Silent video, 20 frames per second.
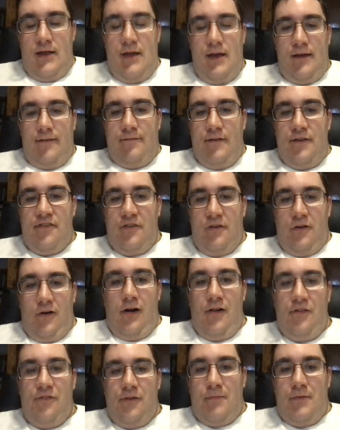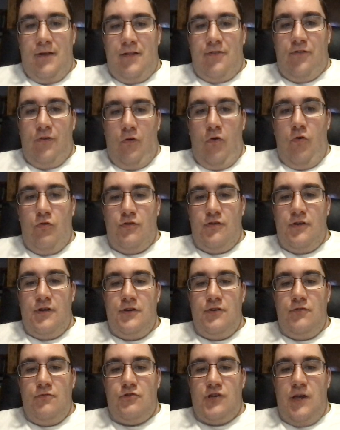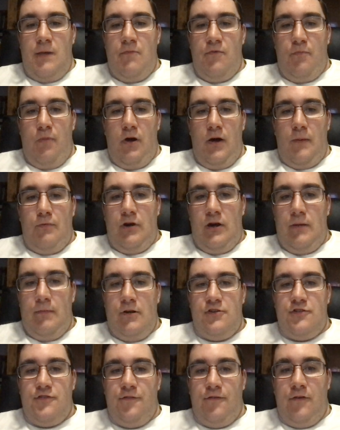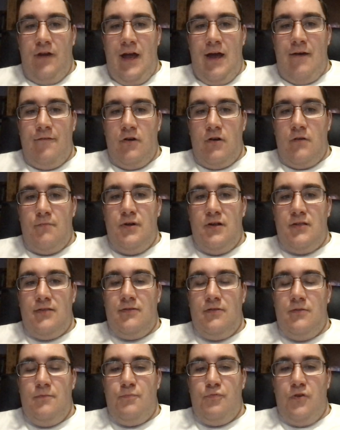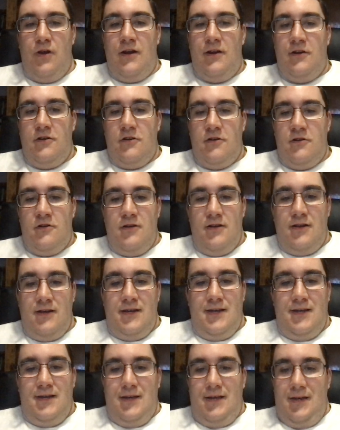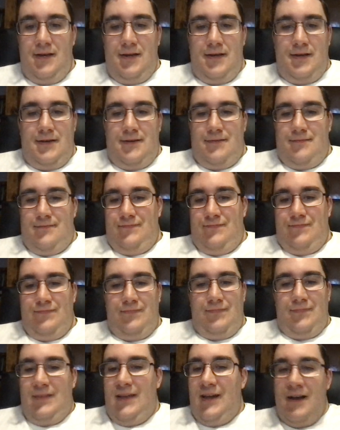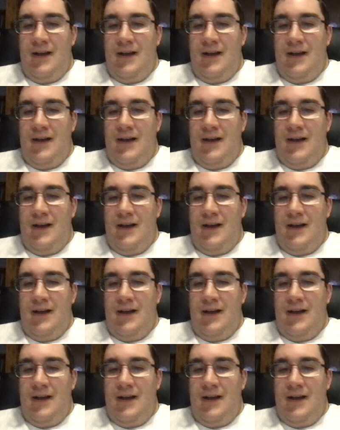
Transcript: unless the concept gets old. You could do James Bond pretty much forever, but Predator, not